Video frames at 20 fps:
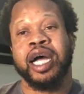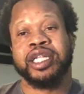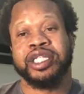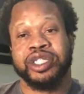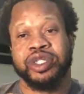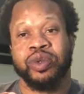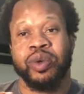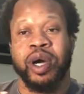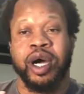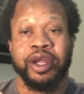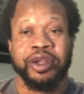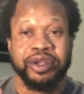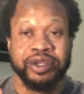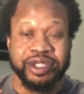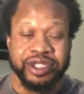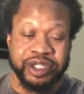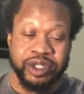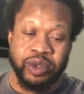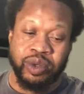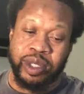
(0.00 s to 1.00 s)
to other
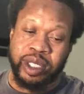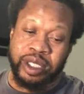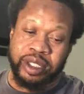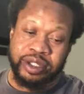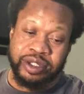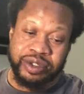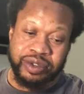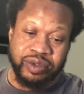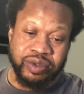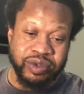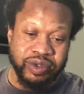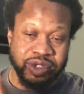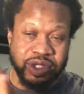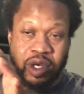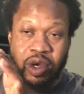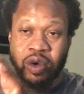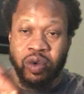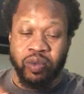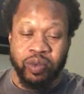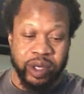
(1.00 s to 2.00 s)
students.
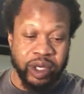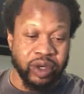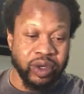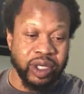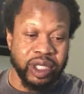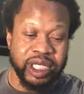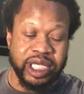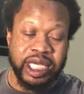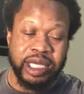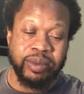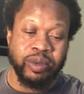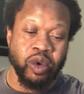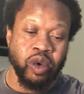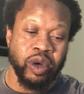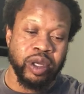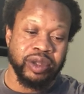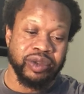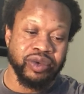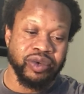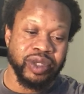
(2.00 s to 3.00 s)
So we're going to keep
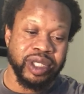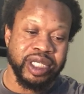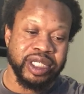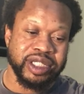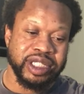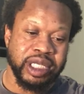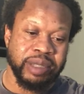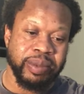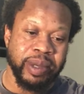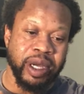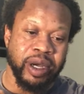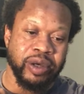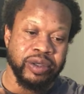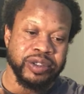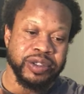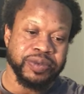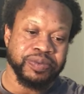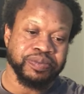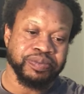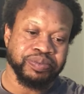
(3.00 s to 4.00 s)
going through these
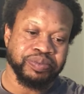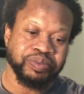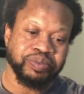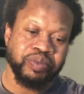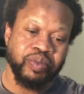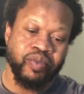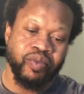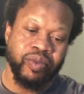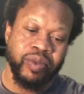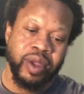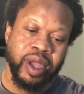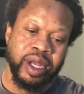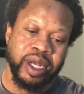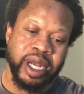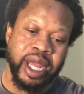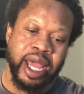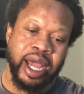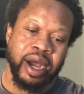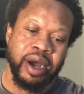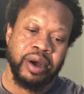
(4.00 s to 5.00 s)
emails.
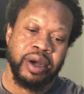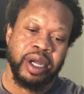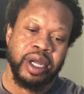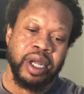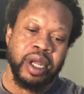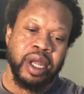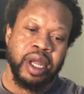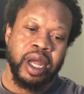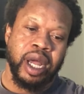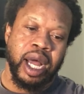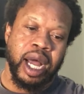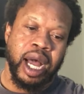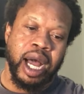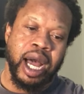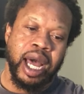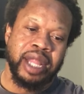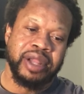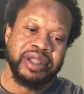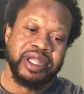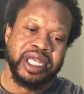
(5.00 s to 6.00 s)
Now,
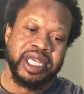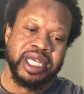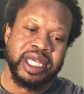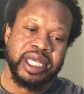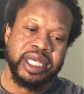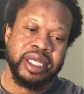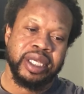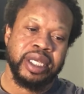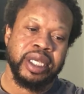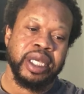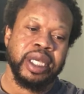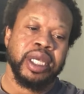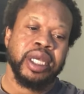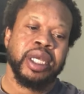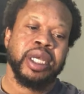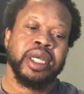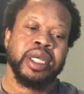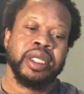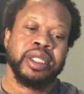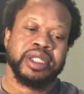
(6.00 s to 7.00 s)
the
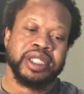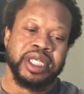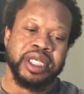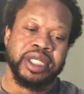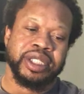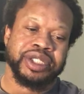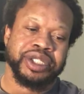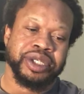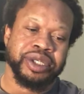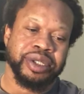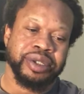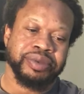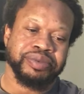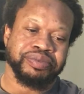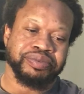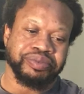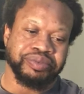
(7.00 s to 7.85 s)
teacher